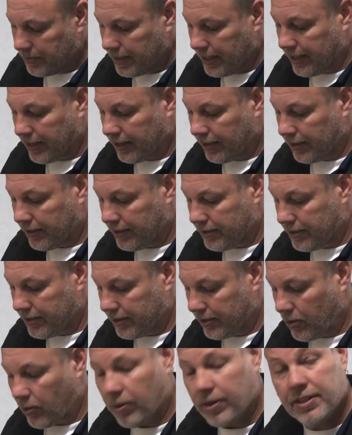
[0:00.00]
And
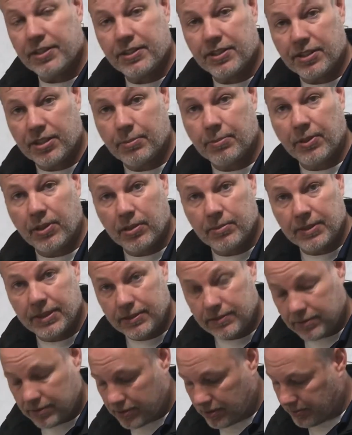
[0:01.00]
according to
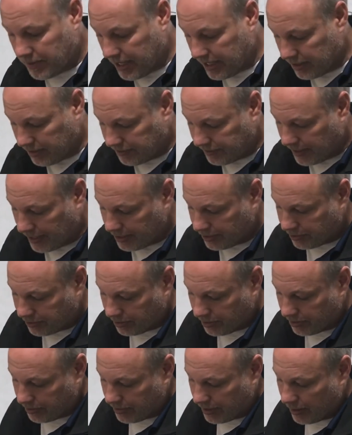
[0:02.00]
Suburban, the
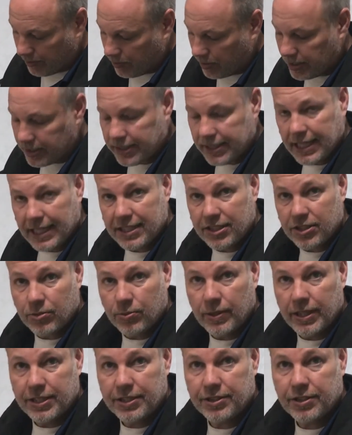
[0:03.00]
manufacturer, they want that
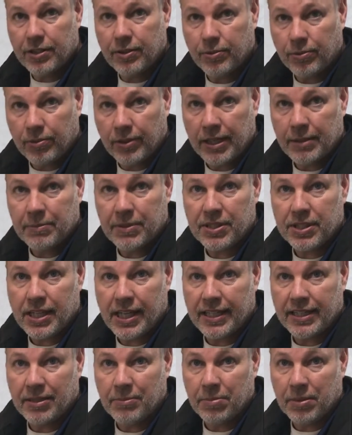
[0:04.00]
switch right
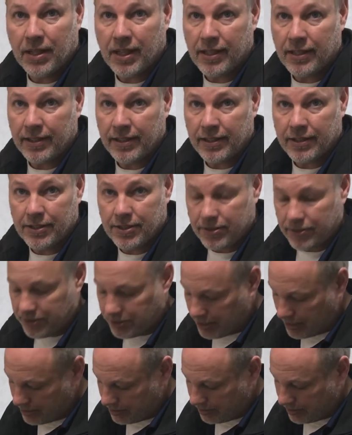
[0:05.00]
beside the plug. So
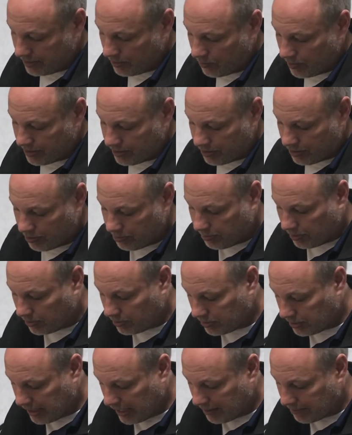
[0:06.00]
essentially, when you
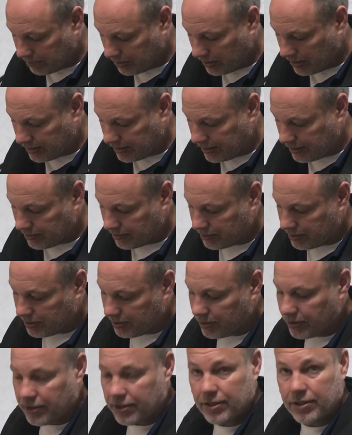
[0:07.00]
pull that plug out,
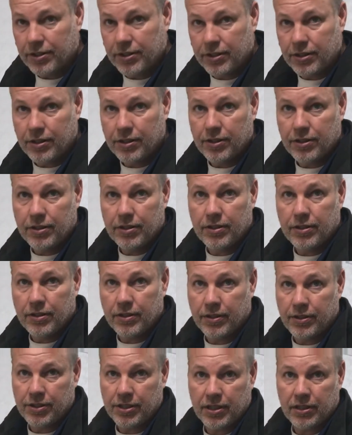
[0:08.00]

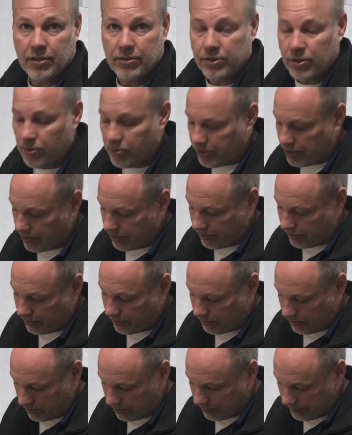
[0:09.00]
there's a little note here,
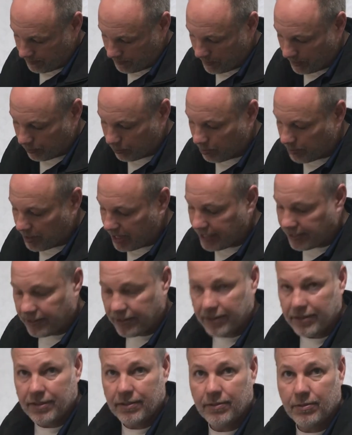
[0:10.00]
or a
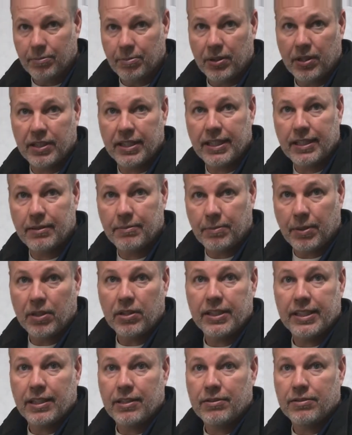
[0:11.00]
reminder,
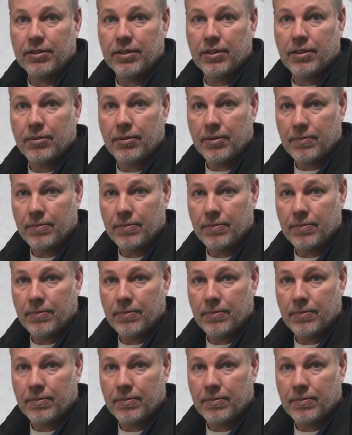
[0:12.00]
pull it out,